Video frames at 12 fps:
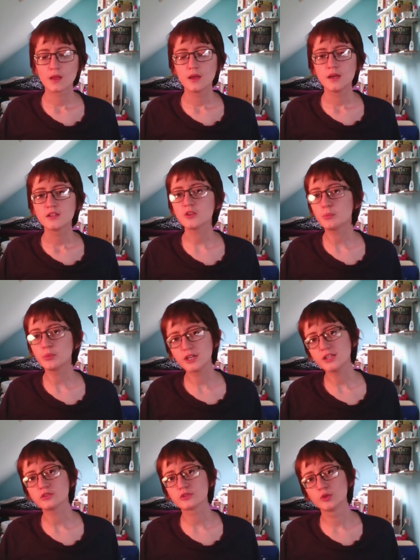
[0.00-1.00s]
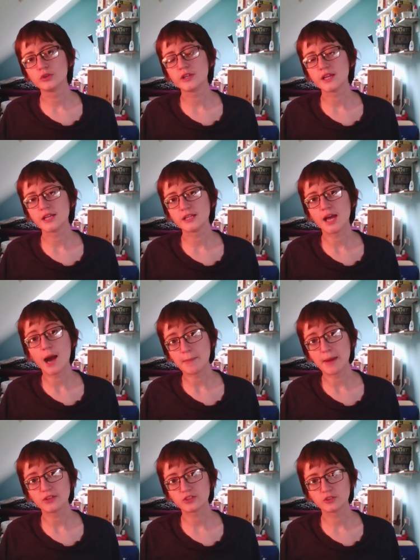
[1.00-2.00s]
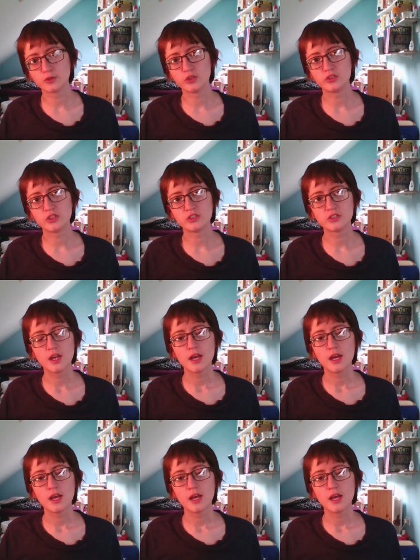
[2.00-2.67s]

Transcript: There's a brilliant story in Our Master's Voices